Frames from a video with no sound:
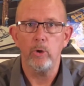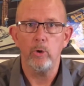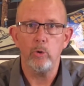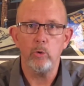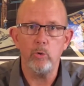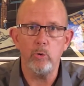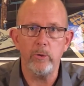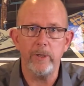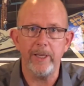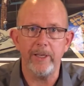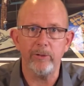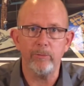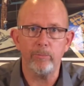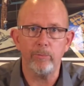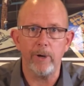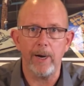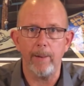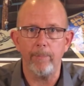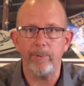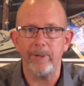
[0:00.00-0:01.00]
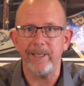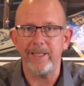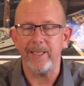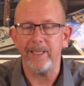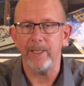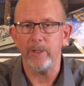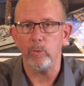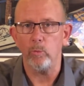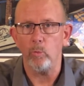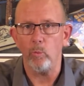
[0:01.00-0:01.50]
who gets property
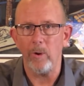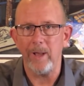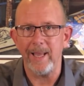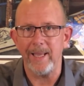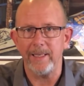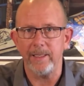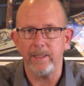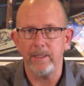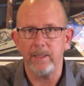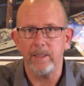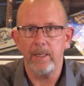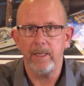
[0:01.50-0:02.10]
and when.